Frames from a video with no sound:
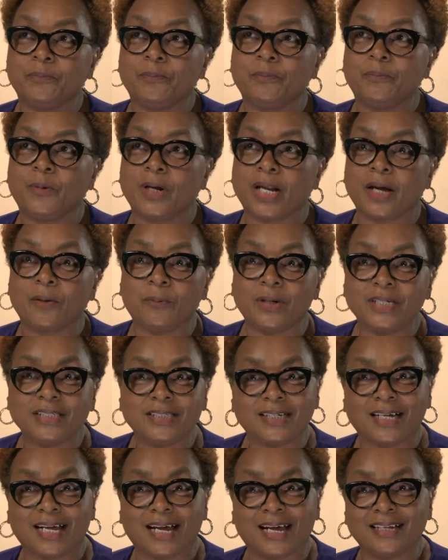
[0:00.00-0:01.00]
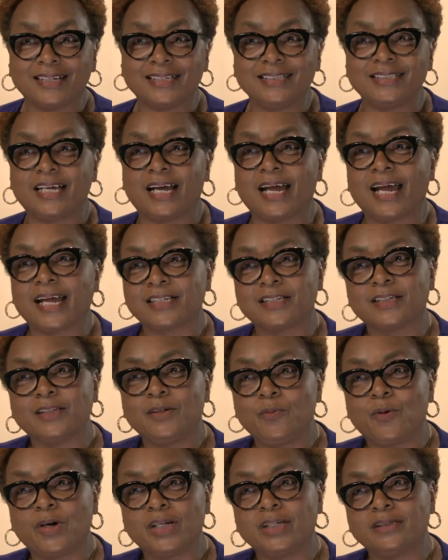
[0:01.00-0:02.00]
when I went to college, I actually
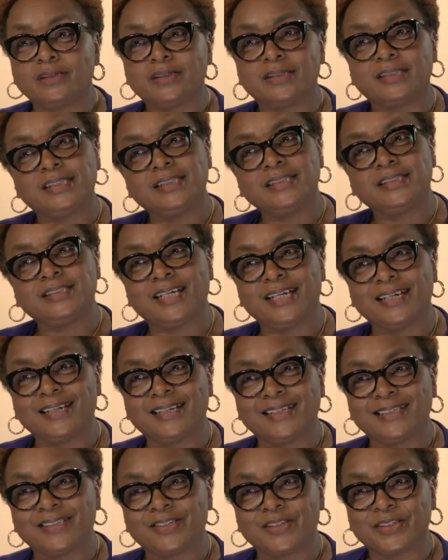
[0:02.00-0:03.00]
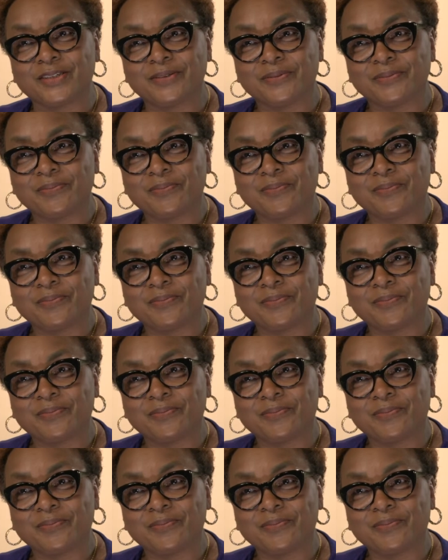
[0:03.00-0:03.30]
wanted to teach English.